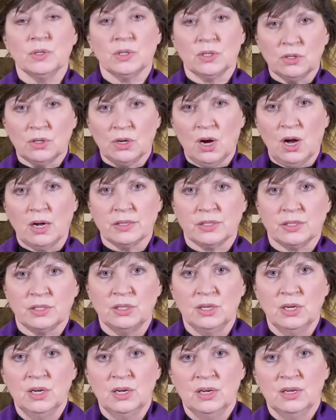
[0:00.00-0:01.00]
a
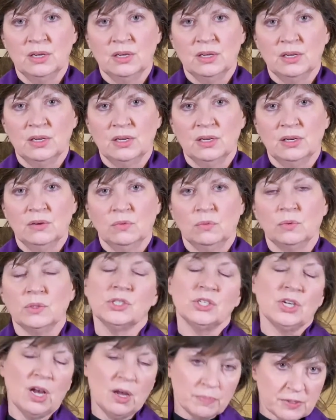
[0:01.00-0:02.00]
cross,
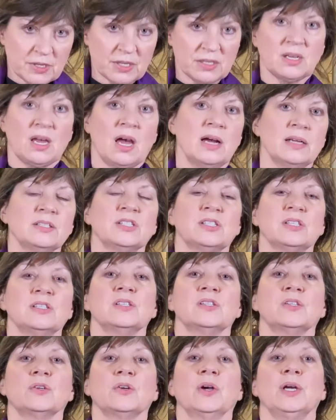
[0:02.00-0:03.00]
which helps us
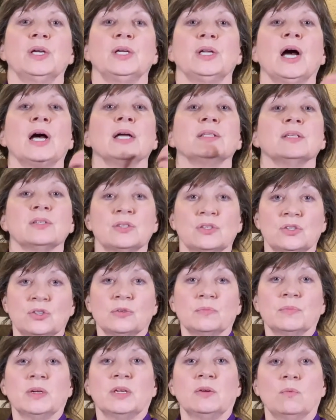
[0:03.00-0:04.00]
concentrate on the
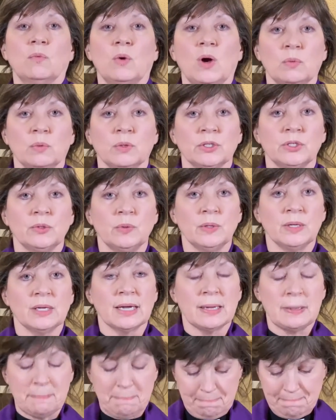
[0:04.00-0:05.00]
sermon while we're doing
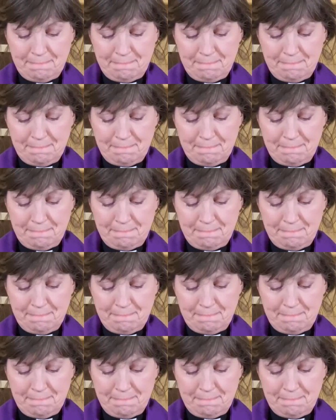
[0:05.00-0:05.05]
it.